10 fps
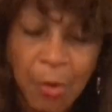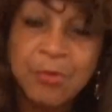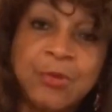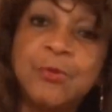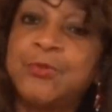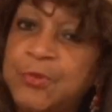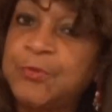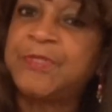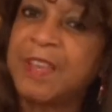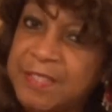Choose
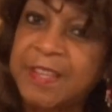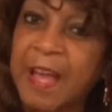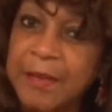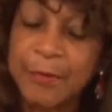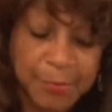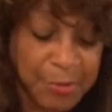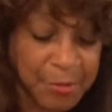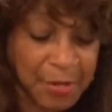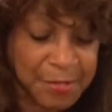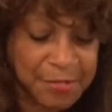you this day whom
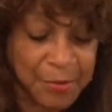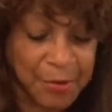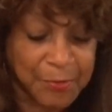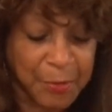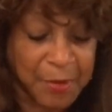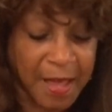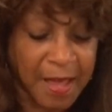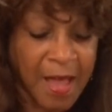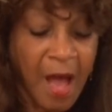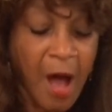you're going to serve,
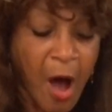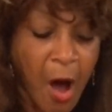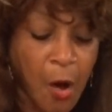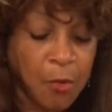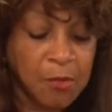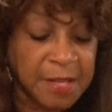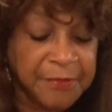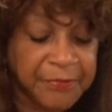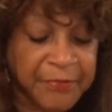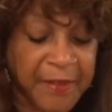okay? Only
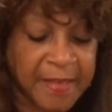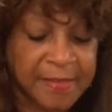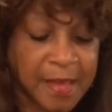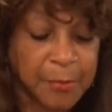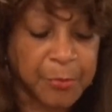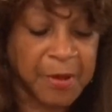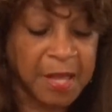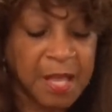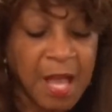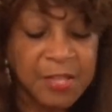faith can
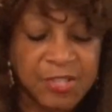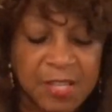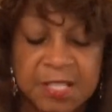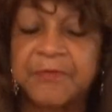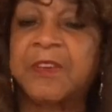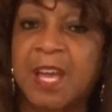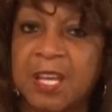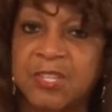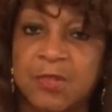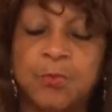bring
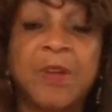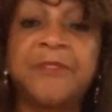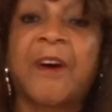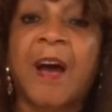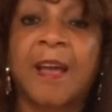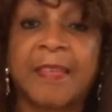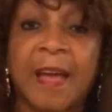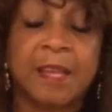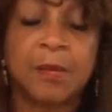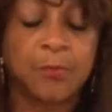justification. We find
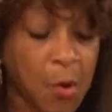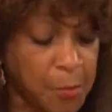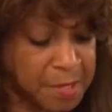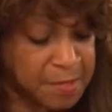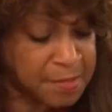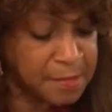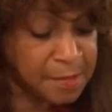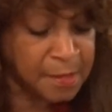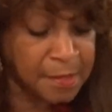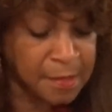that in Romans.
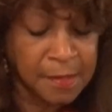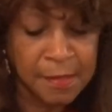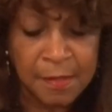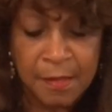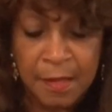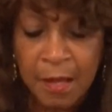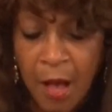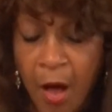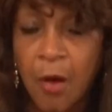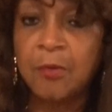
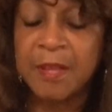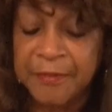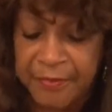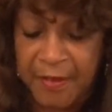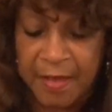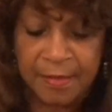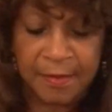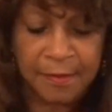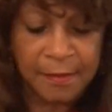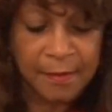Only faith
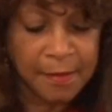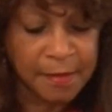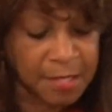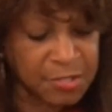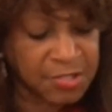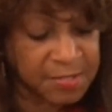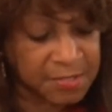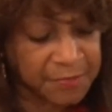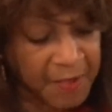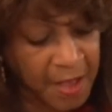can
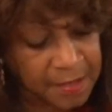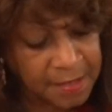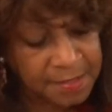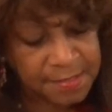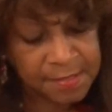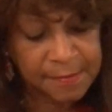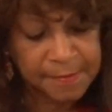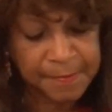justify us.